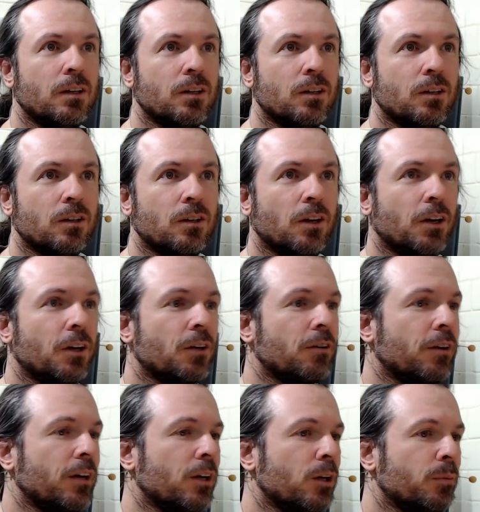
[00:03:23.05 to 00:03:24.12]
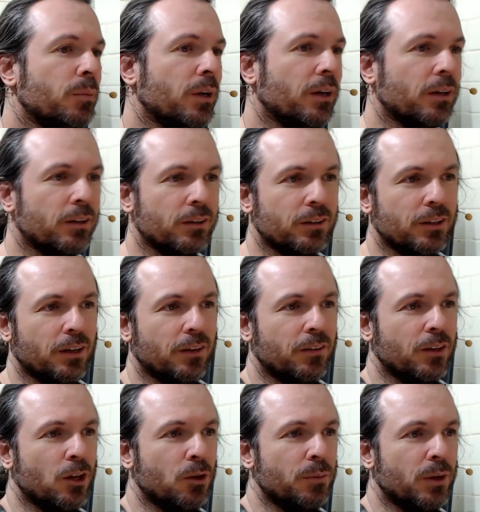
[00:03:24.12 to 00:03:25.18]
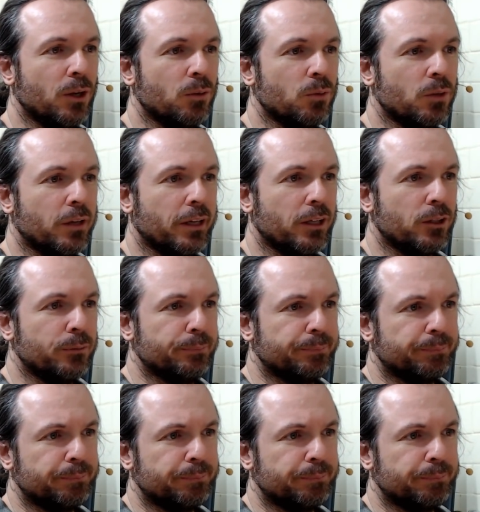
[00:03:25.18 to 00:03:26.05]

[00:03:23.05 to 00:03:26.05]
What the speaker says: 90-degree elbow. Yeah, the elbow will help.